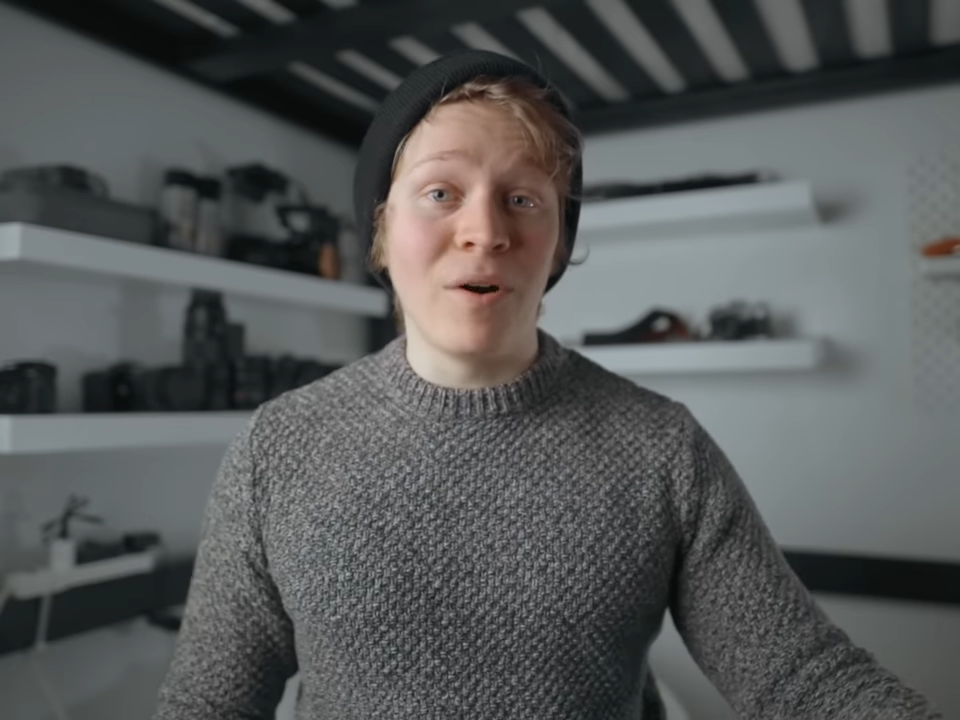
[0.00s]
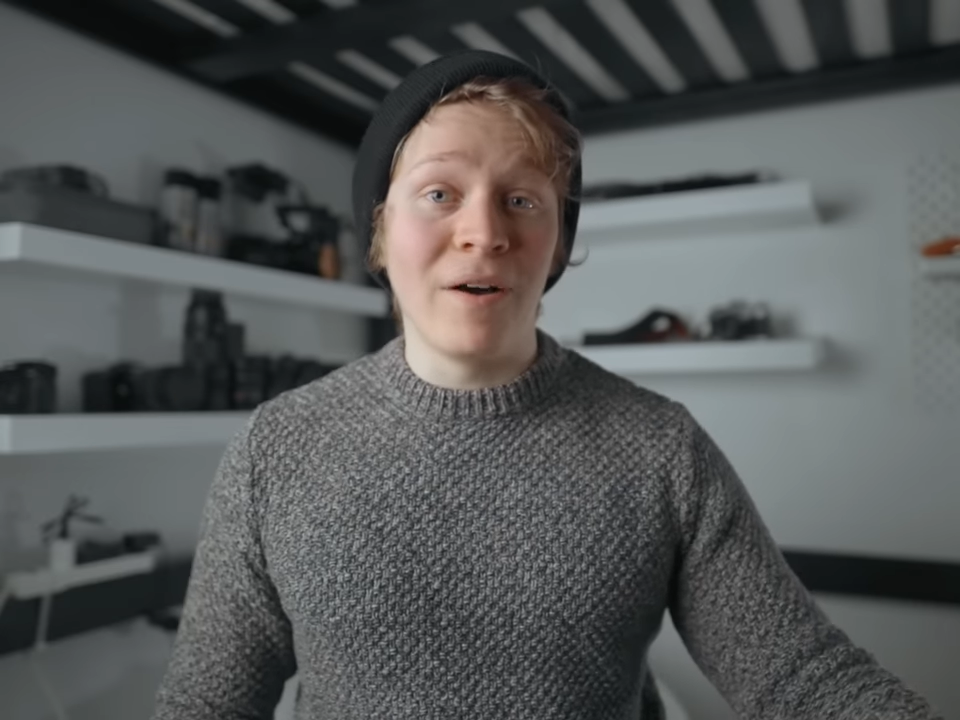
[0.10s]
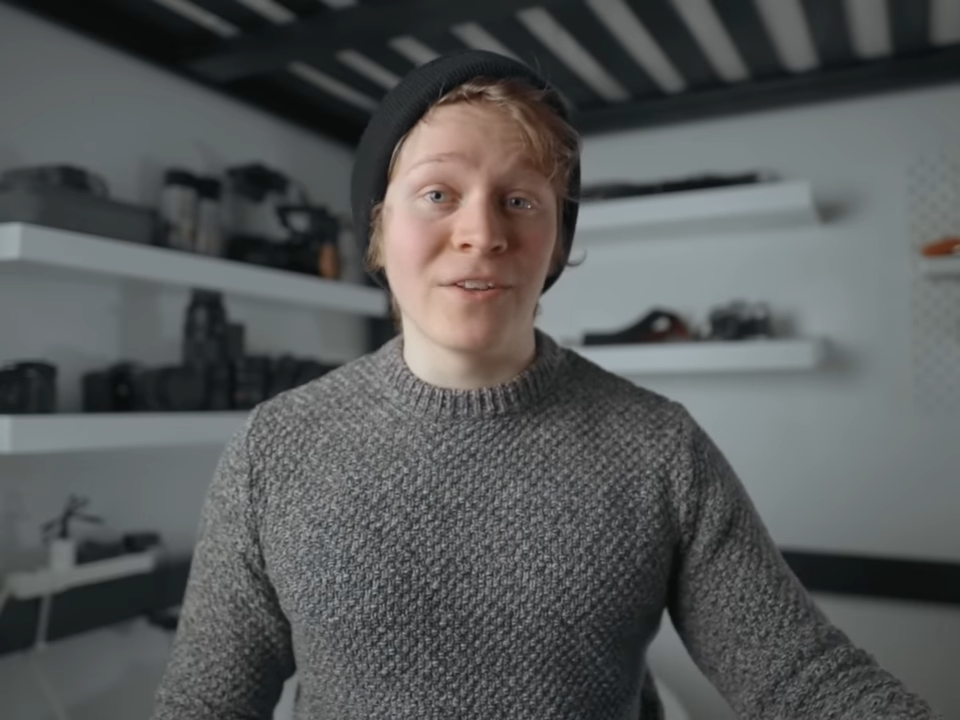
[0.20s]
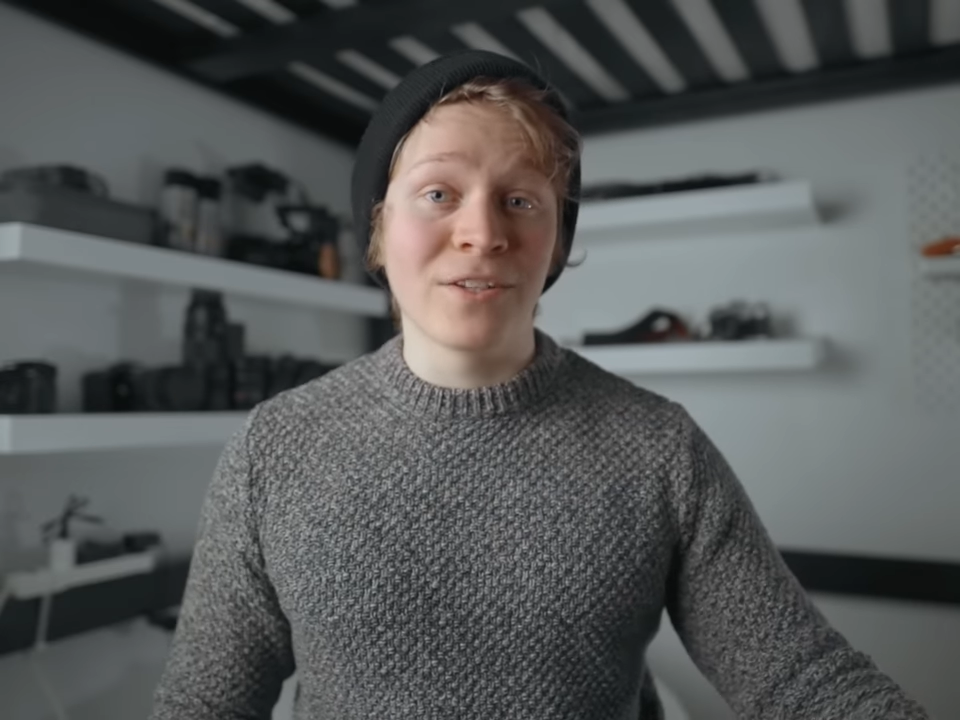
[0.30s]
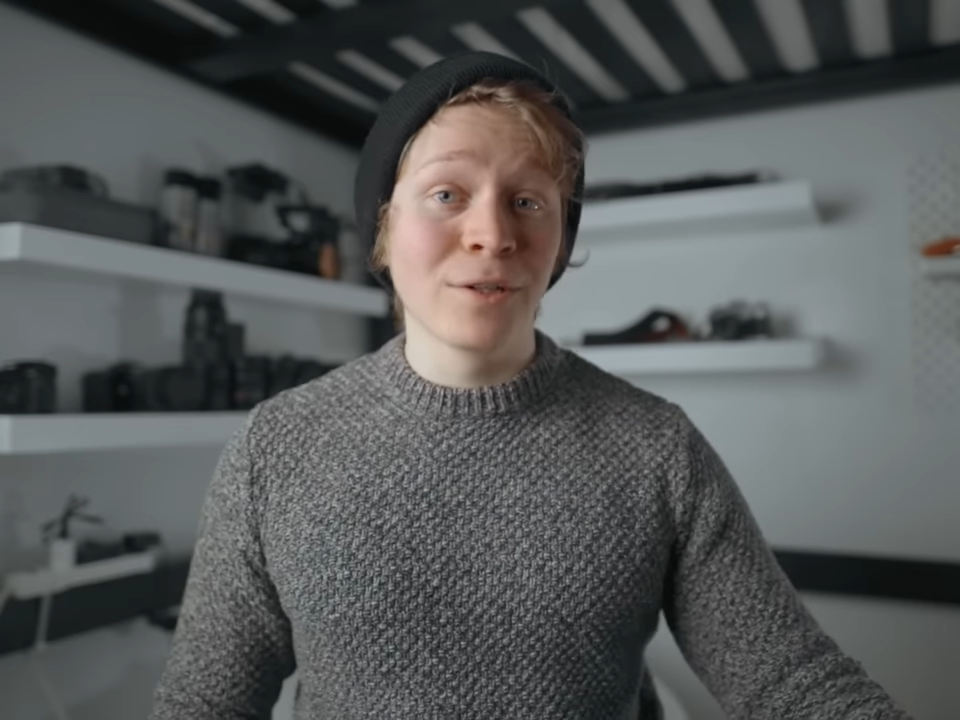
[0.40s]

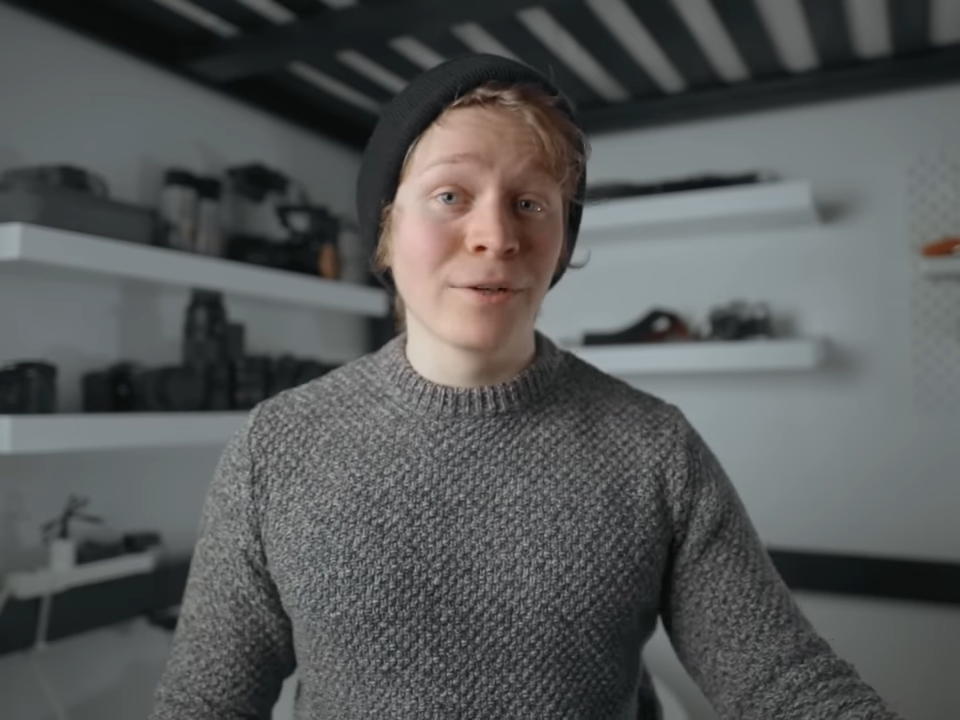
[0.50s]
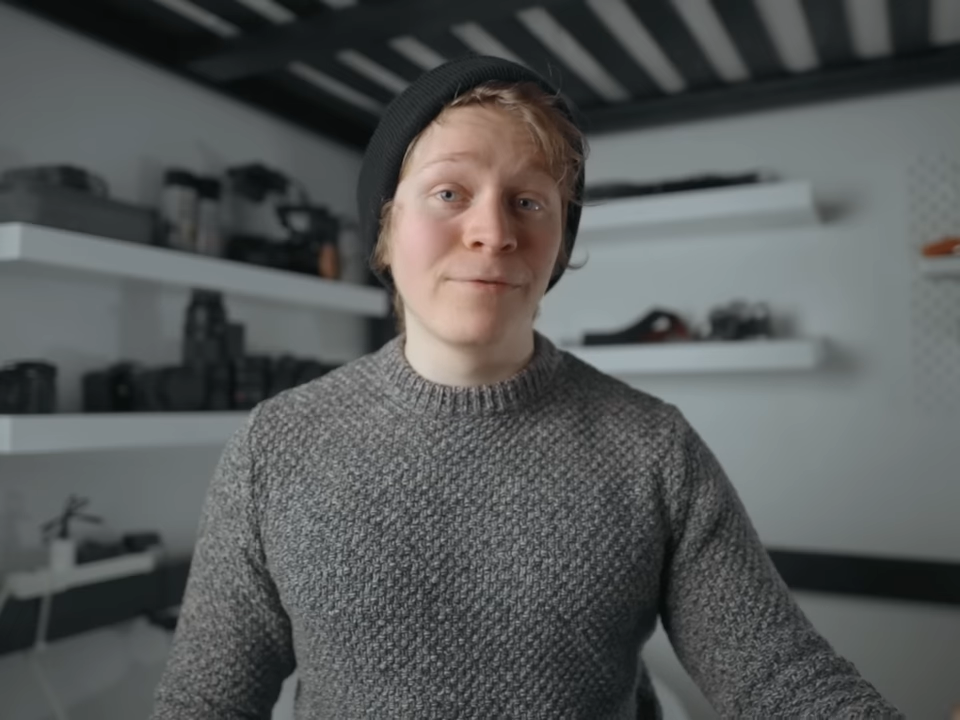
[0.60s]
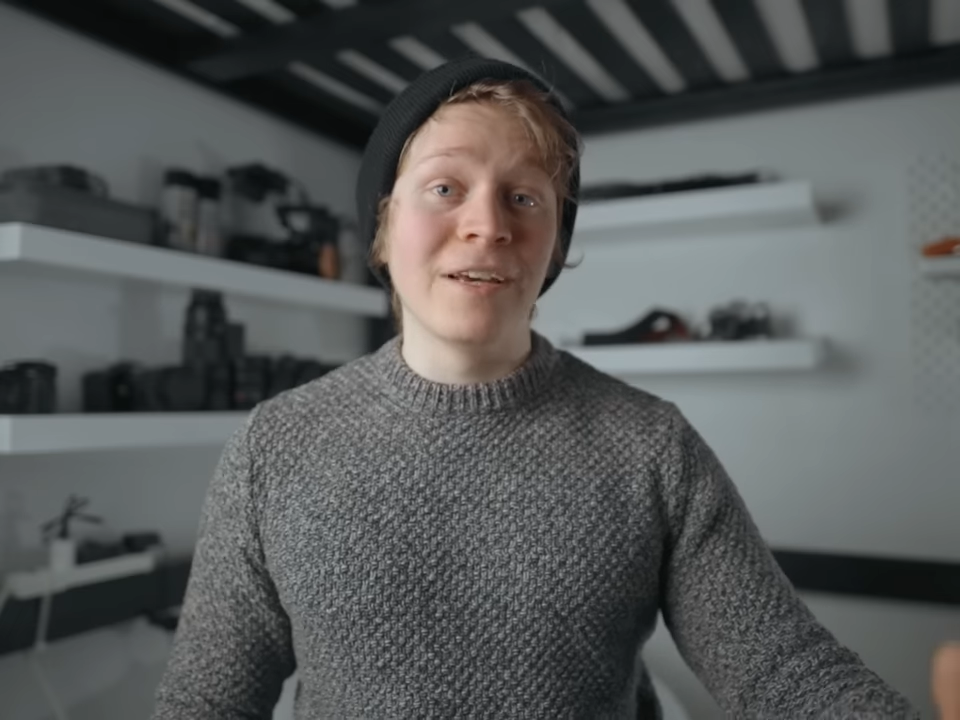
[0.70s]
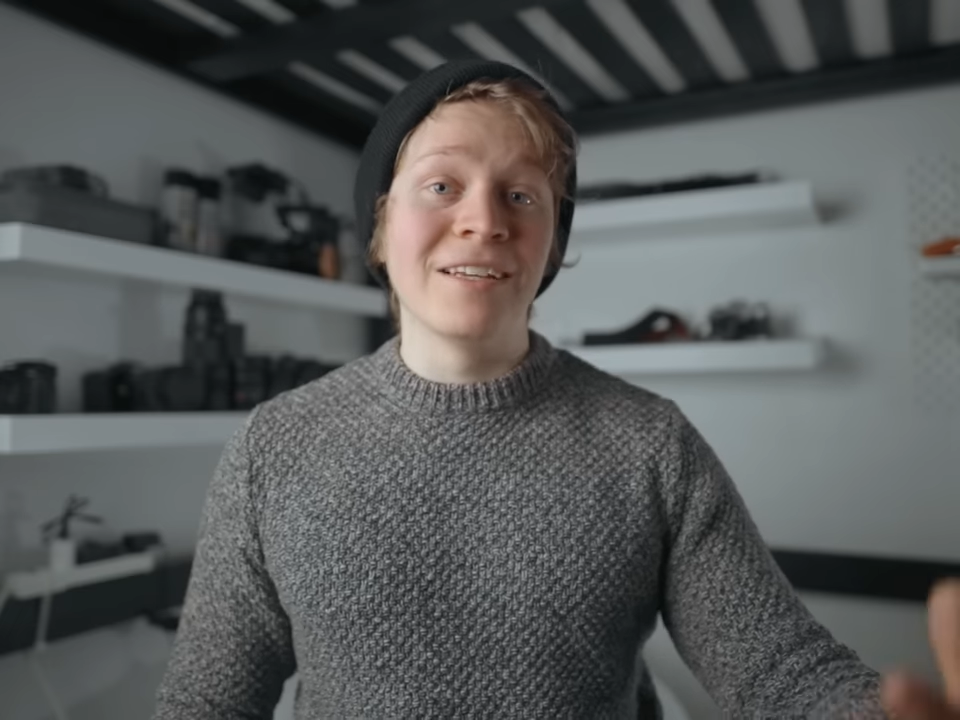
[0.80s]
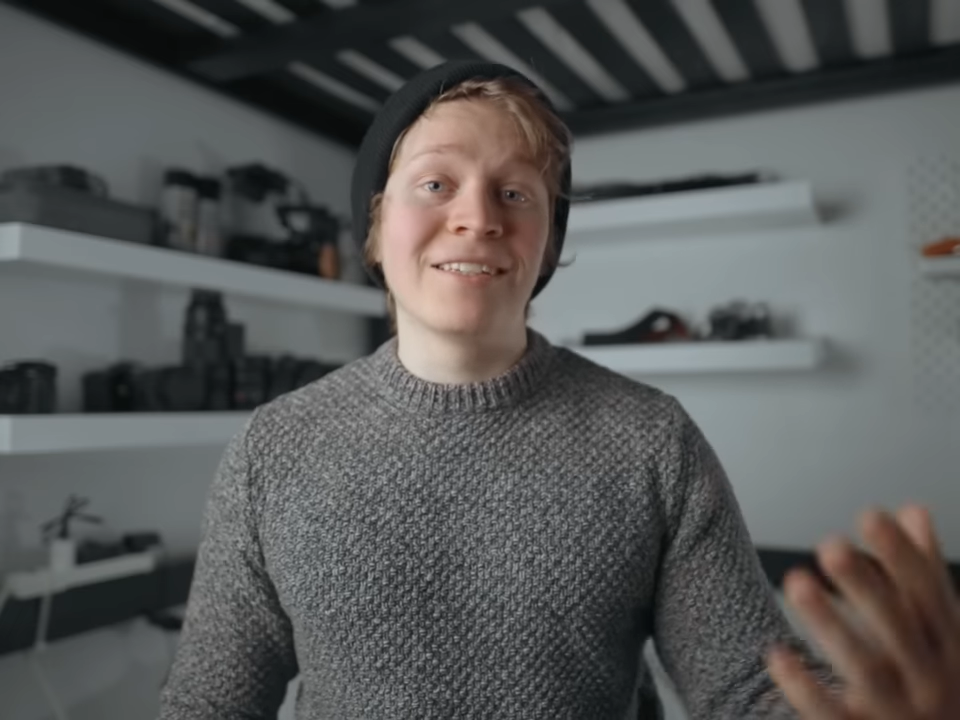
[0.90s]
on the
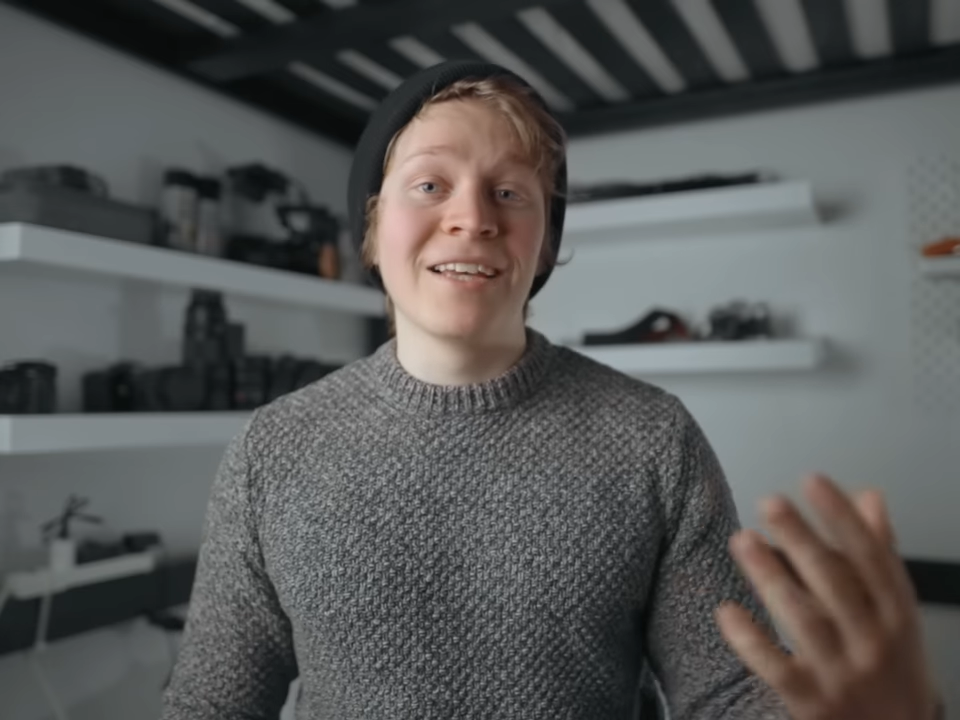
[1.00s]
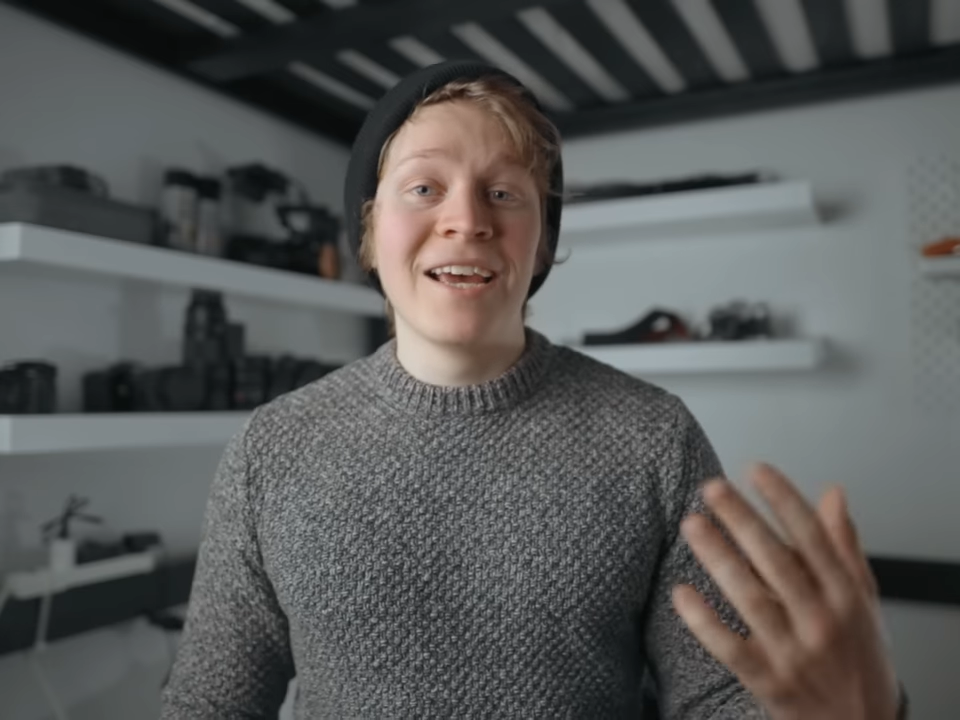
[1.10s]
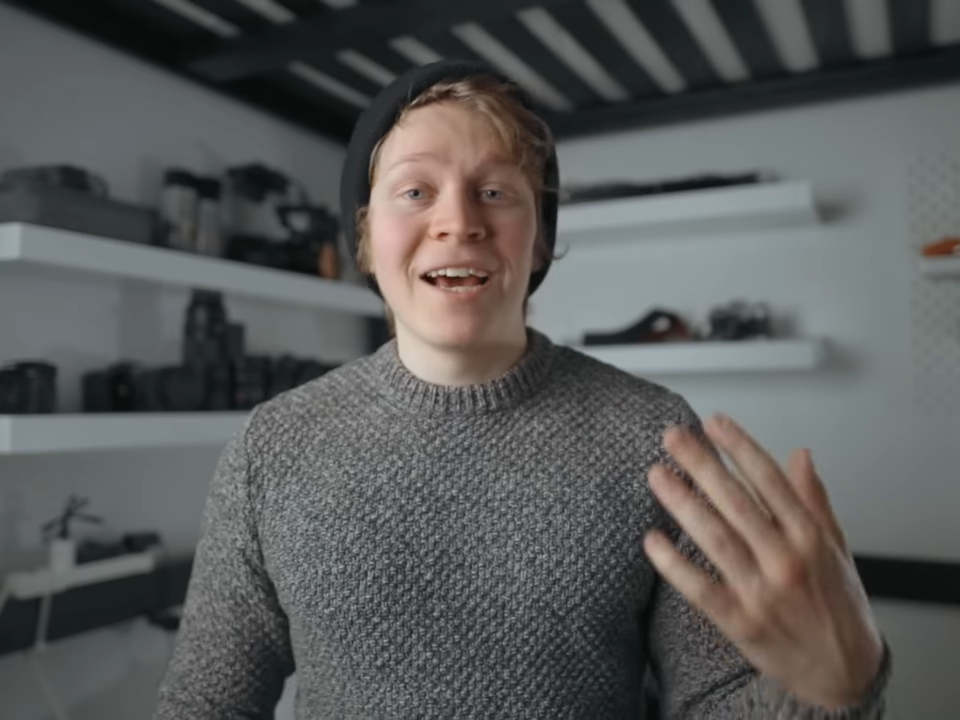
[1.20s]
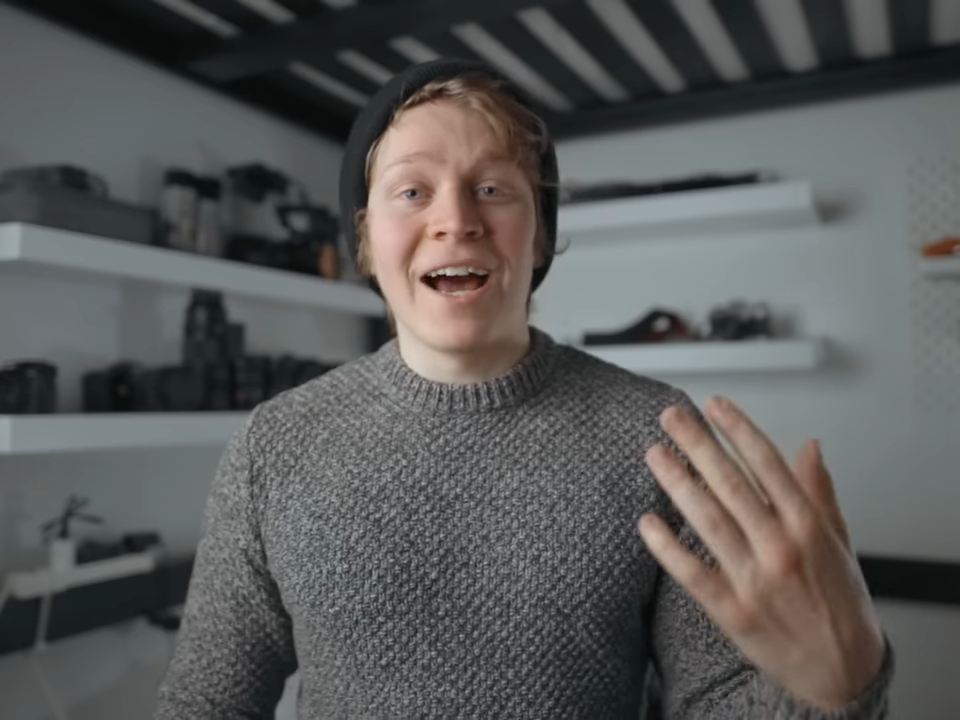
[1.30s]
surface,